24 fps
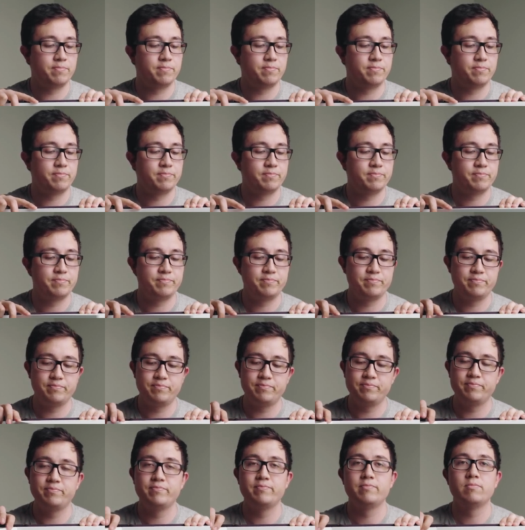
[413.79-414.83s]

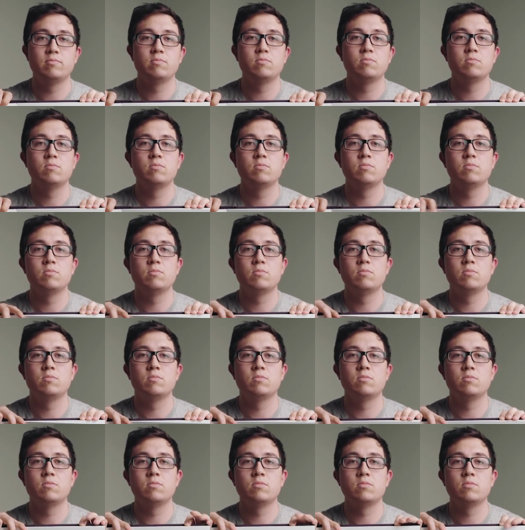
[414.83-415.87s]

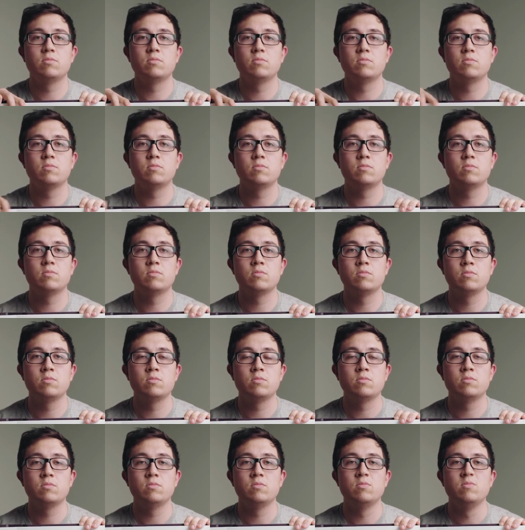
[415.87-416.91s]

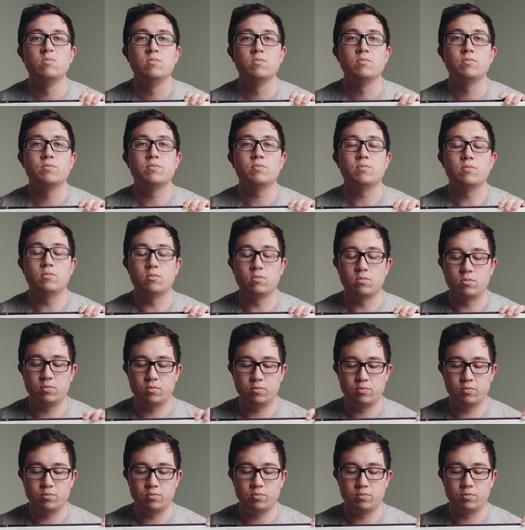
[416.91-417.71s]
No one is speaking in this clip.